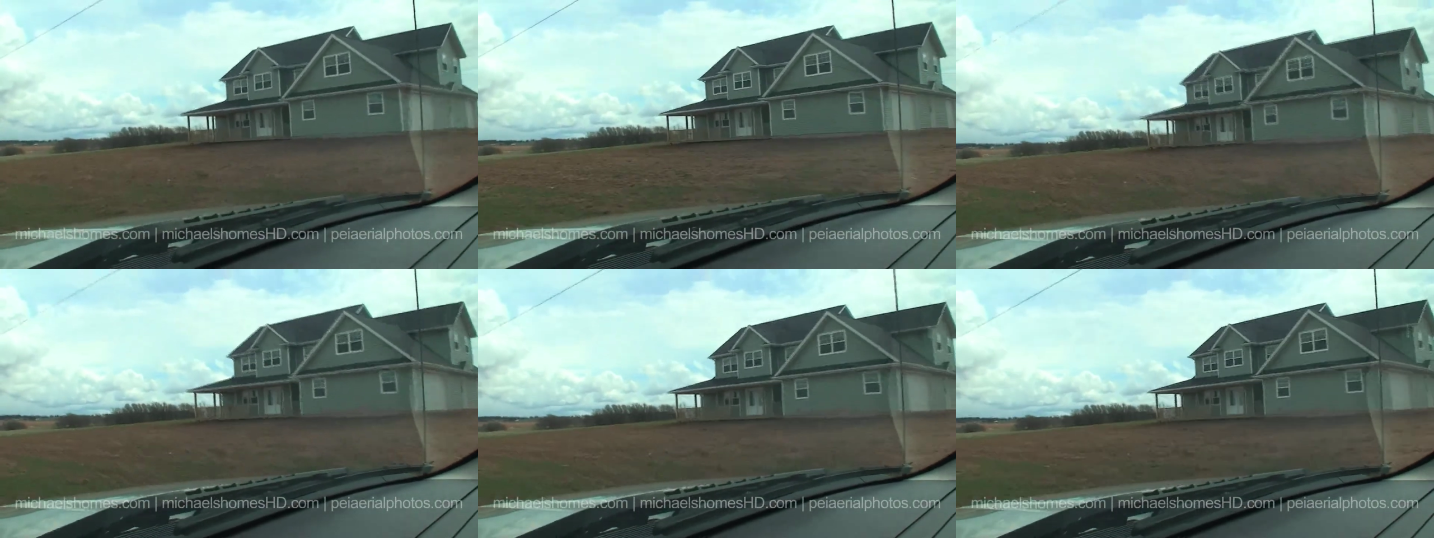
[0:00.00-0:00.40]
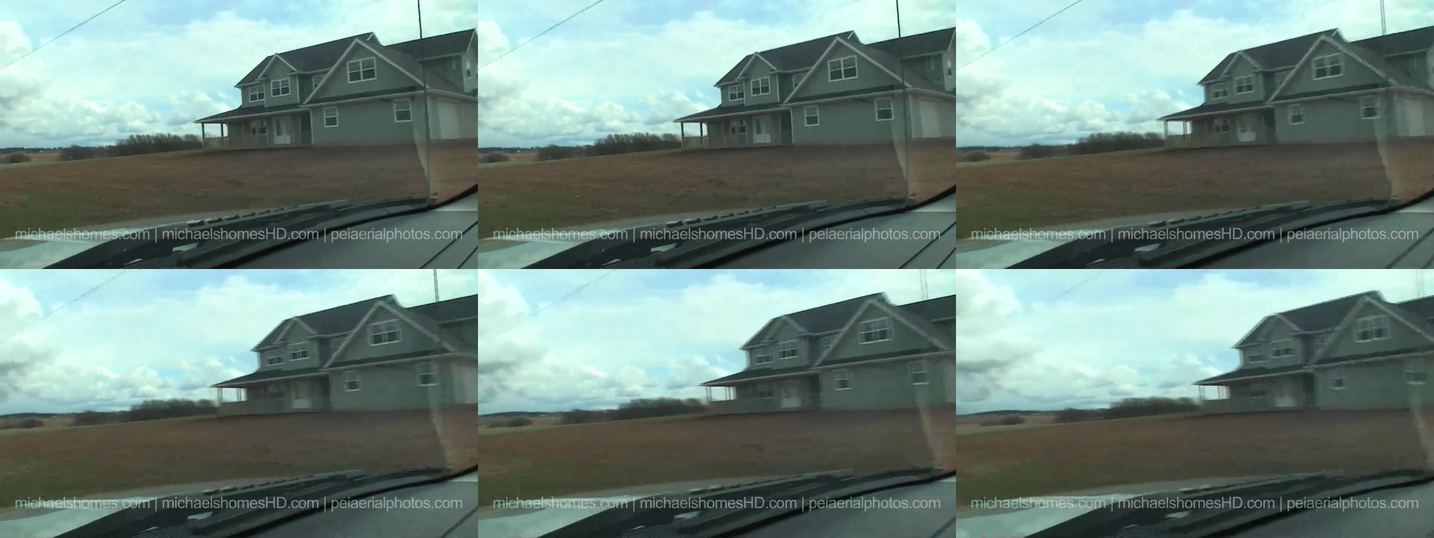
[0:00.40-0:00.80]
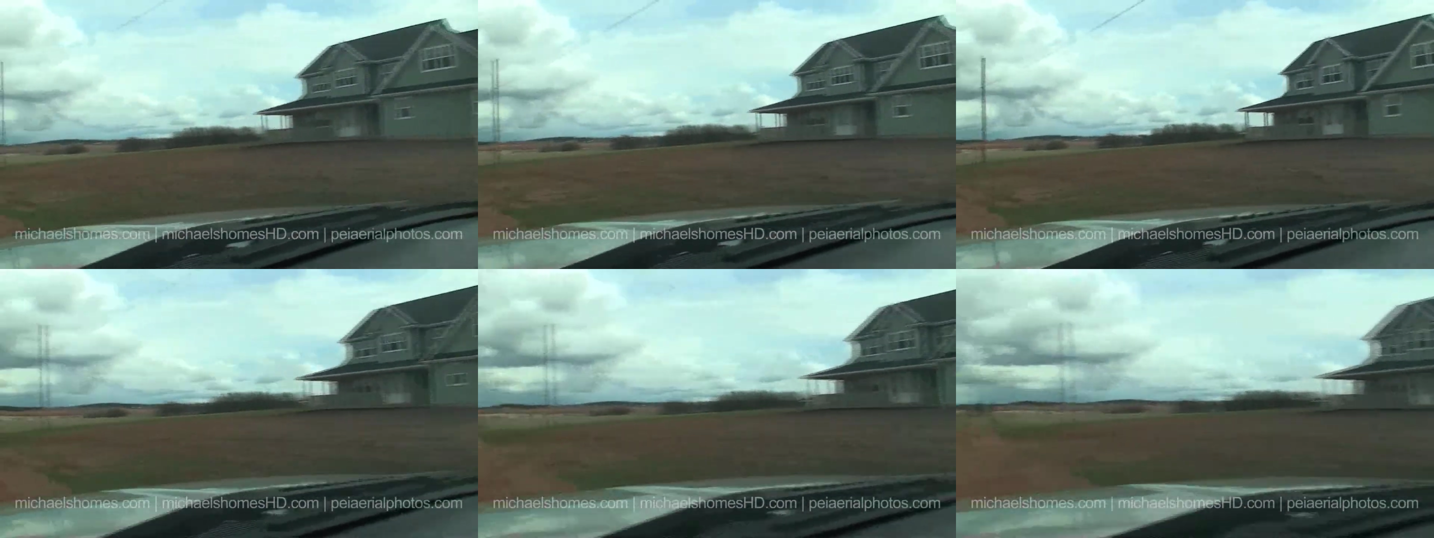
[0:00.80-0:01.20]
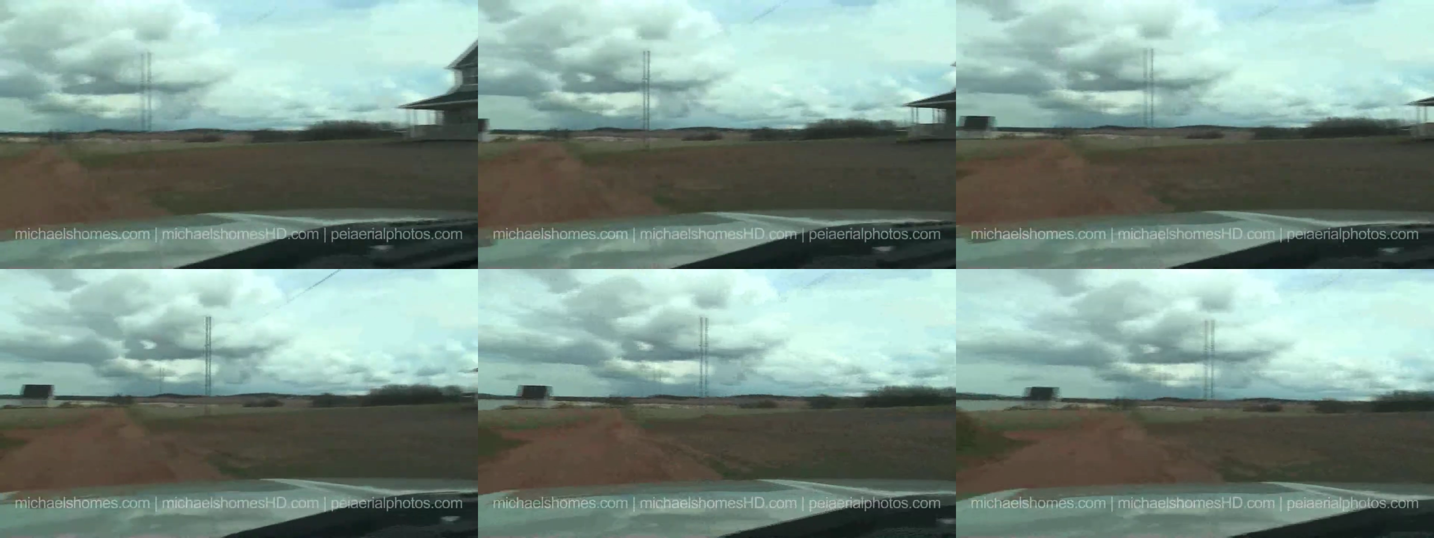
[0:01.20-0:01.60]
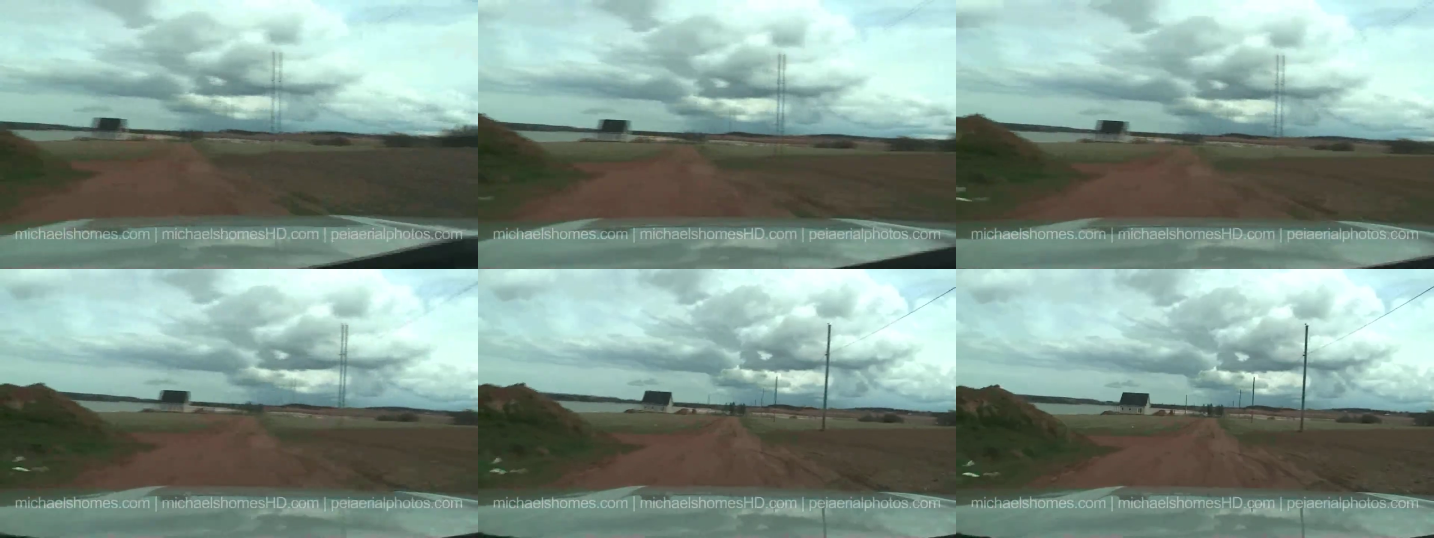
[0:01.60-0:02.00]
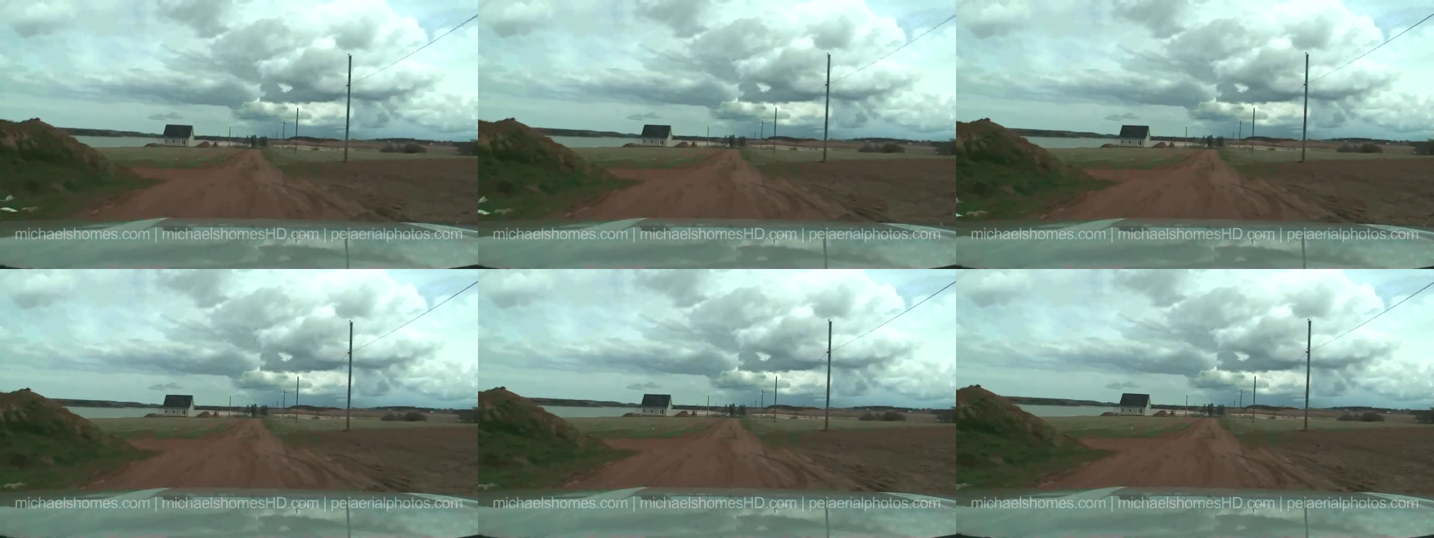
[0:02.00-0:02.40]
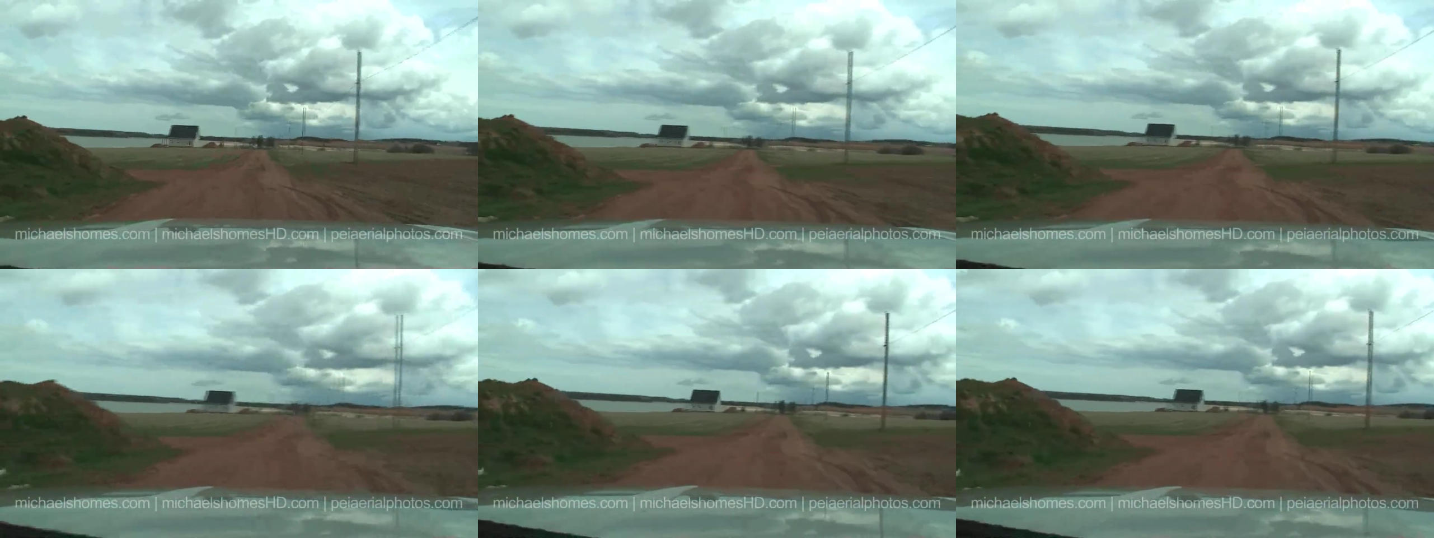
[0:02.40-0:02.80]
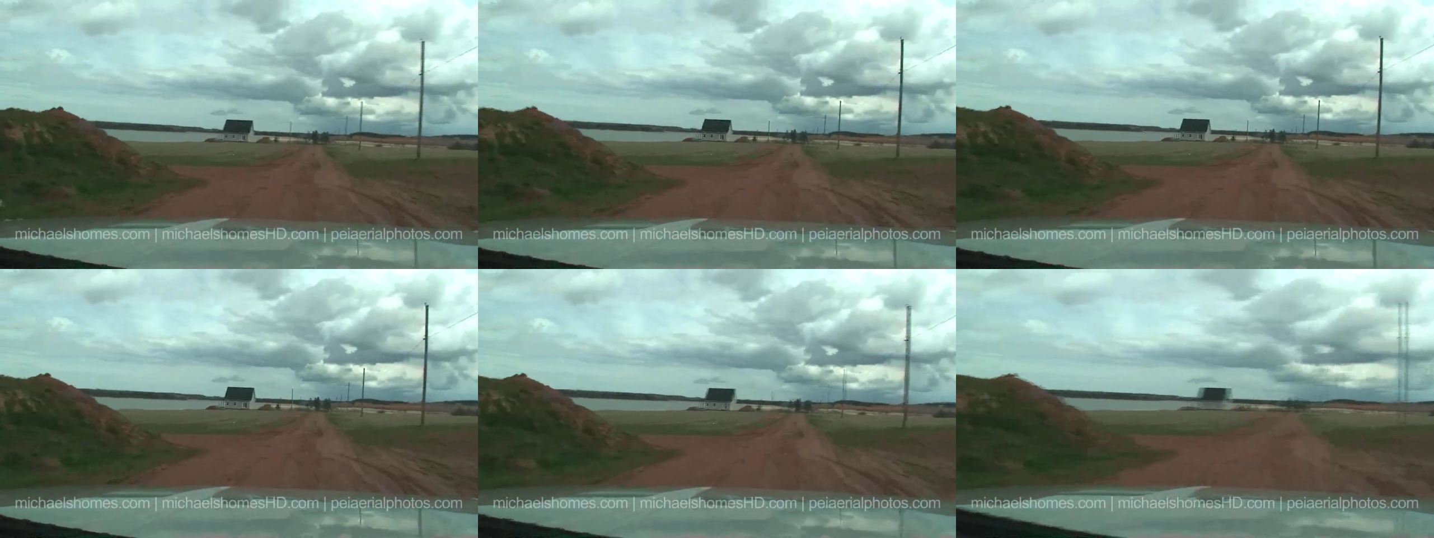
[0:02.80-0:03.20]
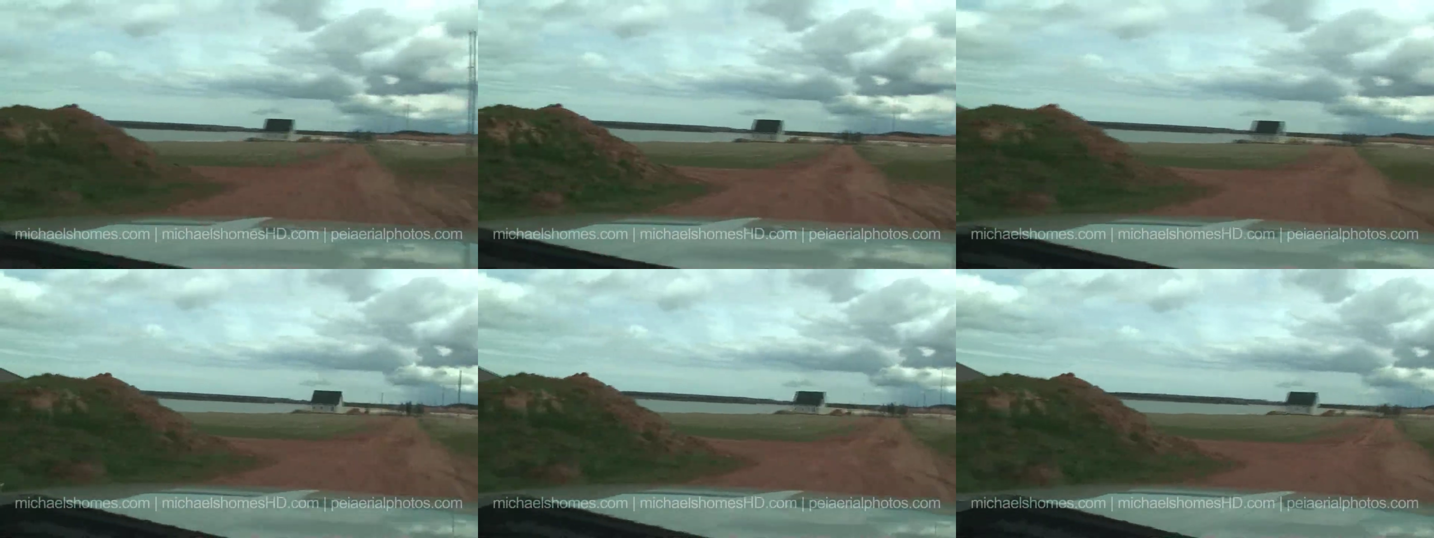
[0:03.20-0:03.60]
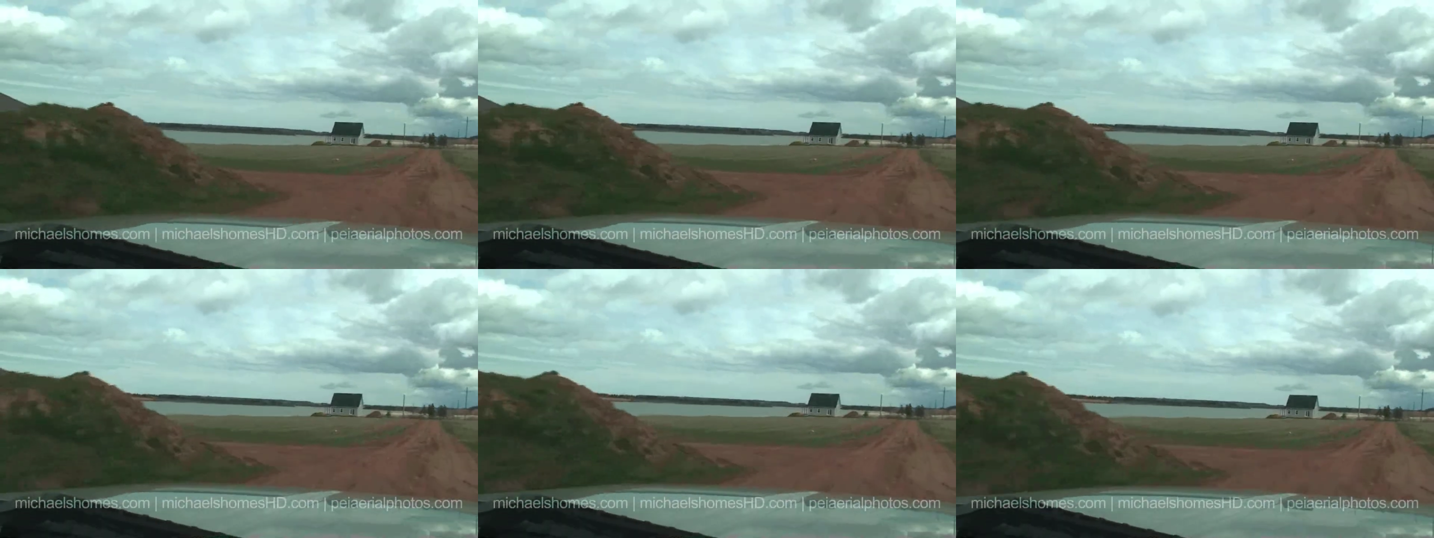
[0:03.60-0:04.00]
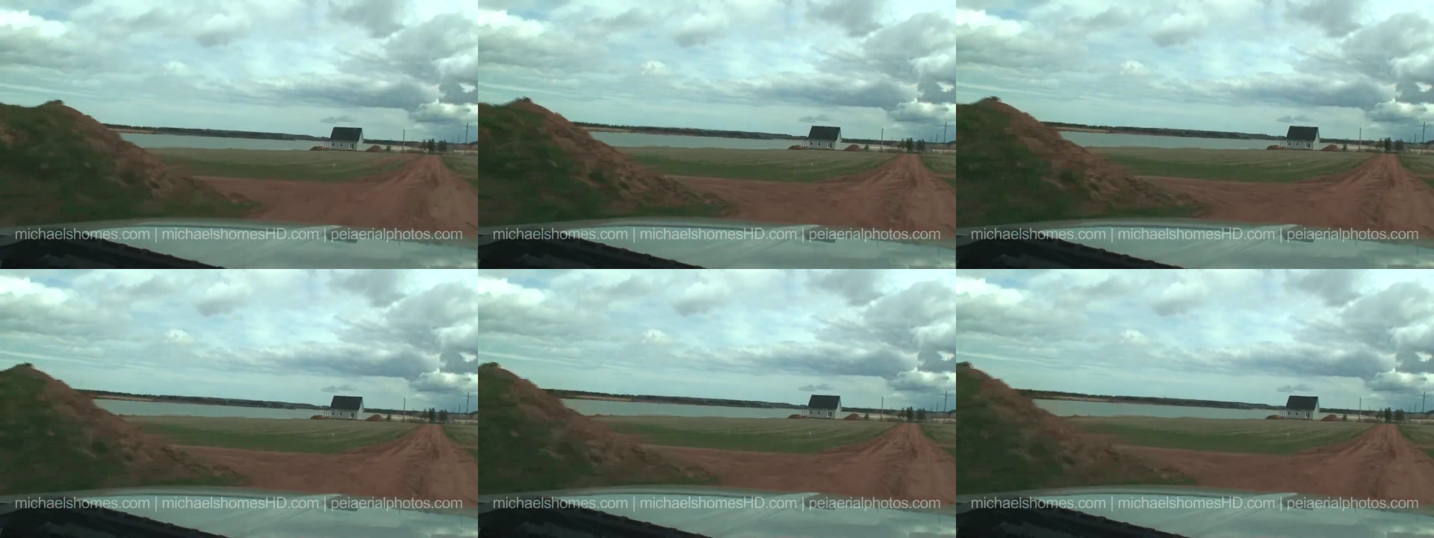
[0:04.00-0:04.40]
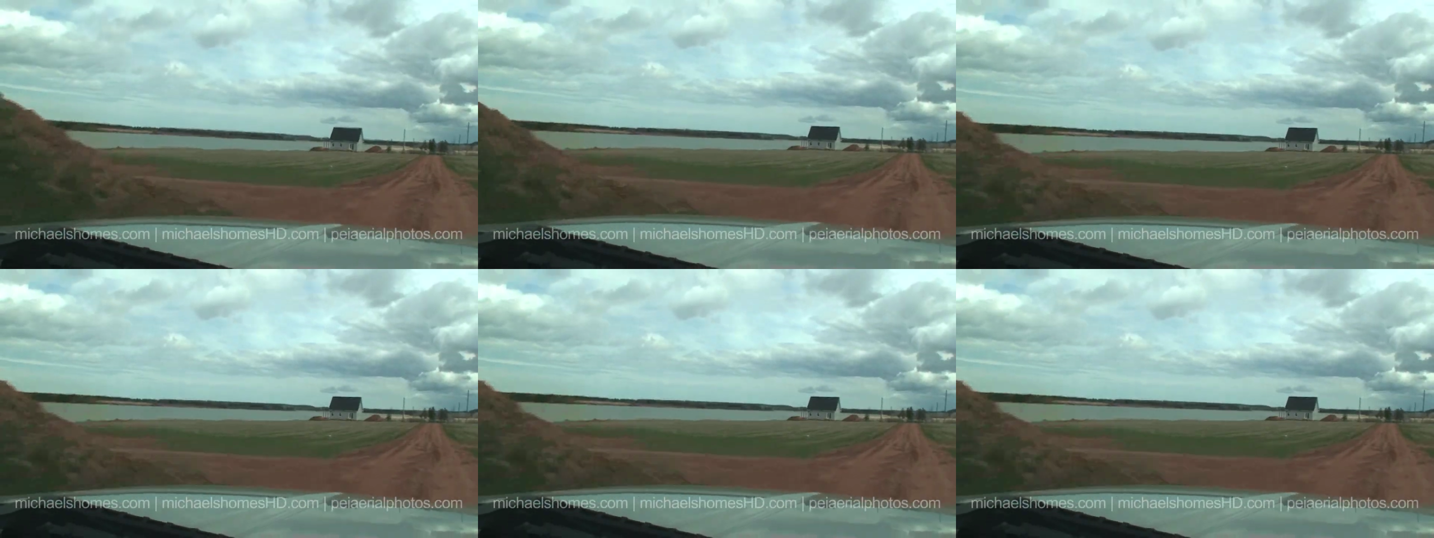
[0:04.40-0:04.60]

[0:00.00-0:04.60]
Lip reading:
(no speaker visible)